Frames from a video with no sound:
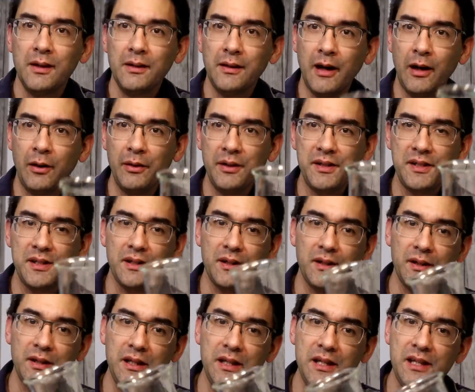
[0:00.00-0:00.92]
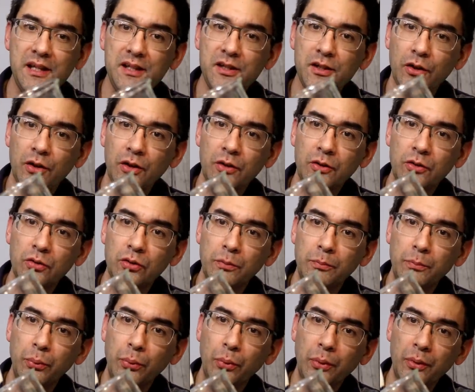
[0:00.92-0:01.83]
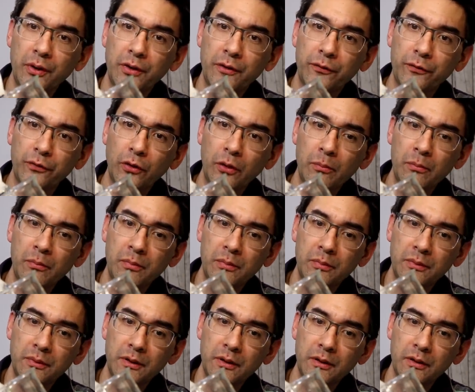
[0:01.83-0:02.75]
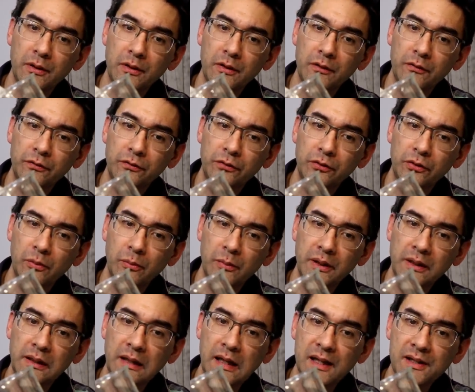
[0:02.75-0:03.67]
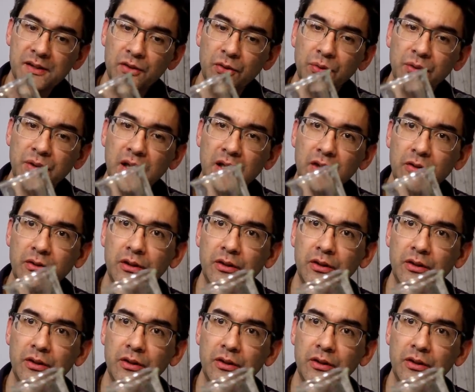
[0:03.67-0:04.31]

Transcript: Now it's uh, easier to pour it from from a glass container